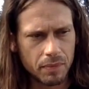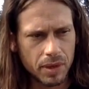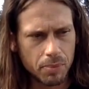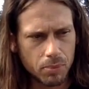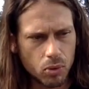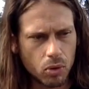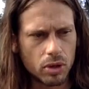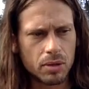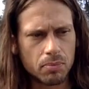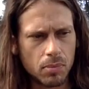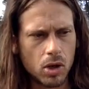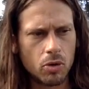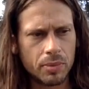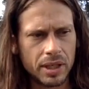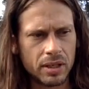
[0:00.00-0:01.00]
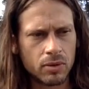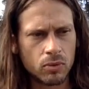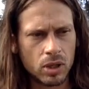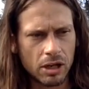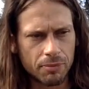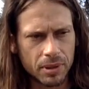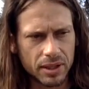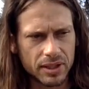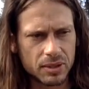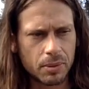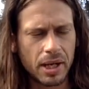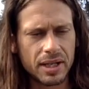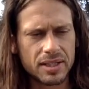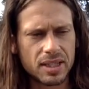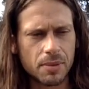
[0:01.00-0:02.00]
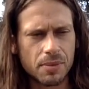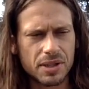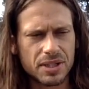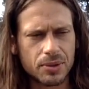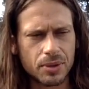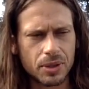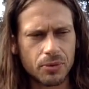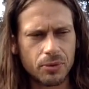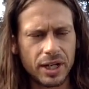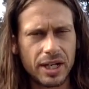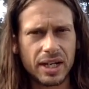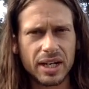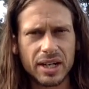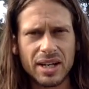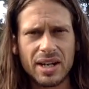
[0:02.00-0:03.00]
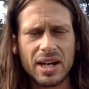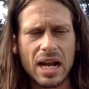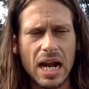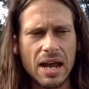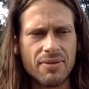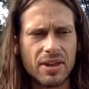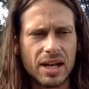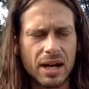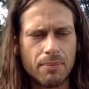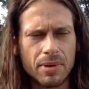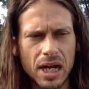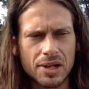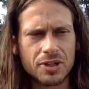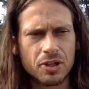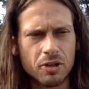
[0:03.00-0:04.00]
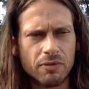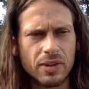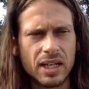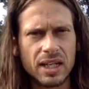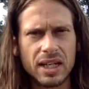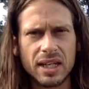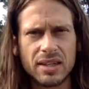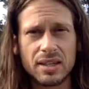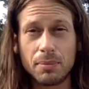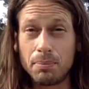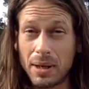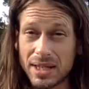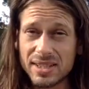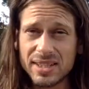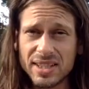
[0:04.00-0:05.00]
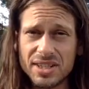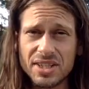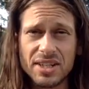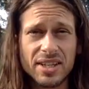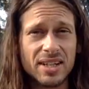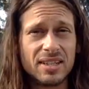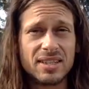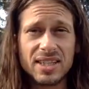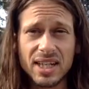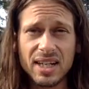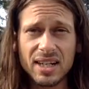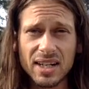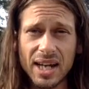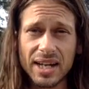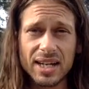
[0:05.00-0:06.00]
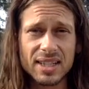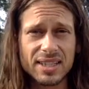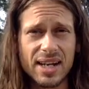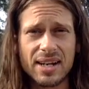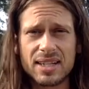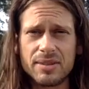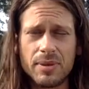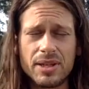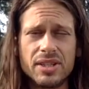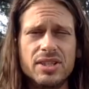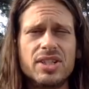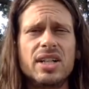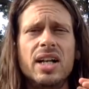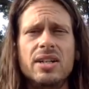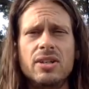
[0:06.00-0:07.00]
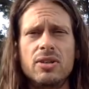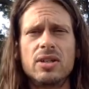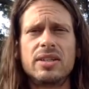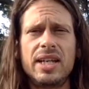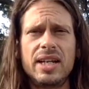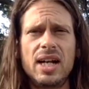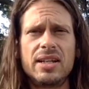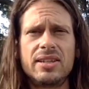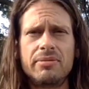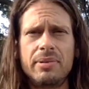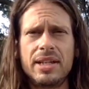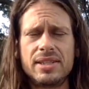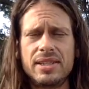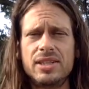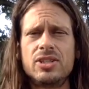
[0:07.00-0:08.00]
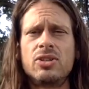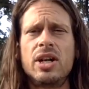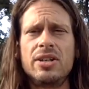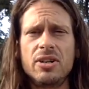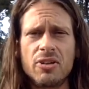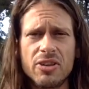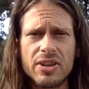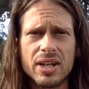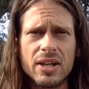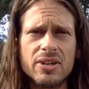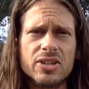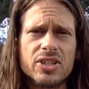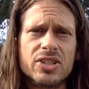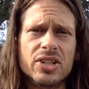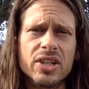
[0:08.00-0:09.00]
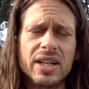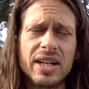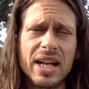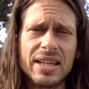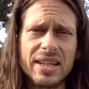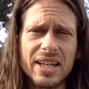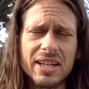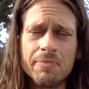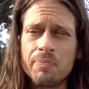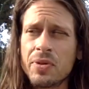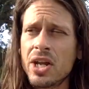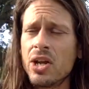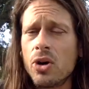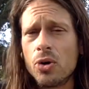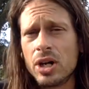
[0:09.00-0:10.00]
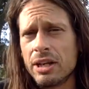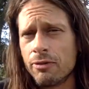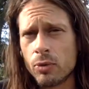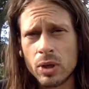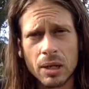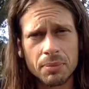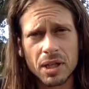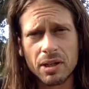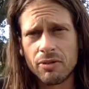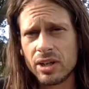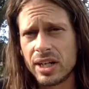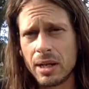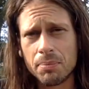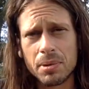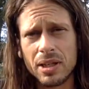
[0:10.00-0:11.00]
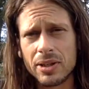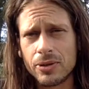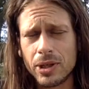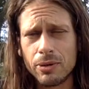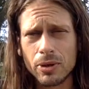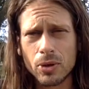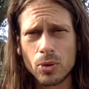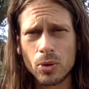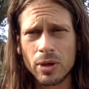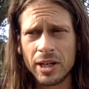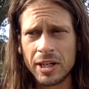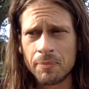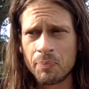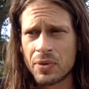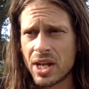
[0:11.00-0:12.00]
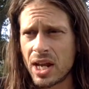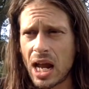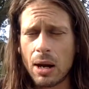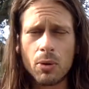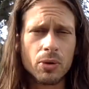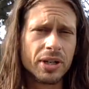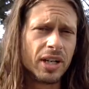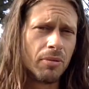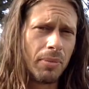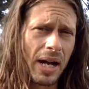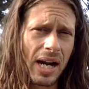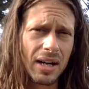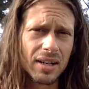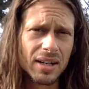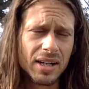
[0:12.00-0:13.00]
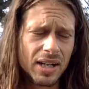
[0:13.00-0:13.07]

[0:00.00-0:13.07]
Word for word: important moment where I've been explaining something to someone in a reading, and then I'm not sure if they get the message, and then ding, I get a text message, and I know that they got the message, or I know that they understood it, and then, or even when I'm giving an MP3 recording, I won't hear back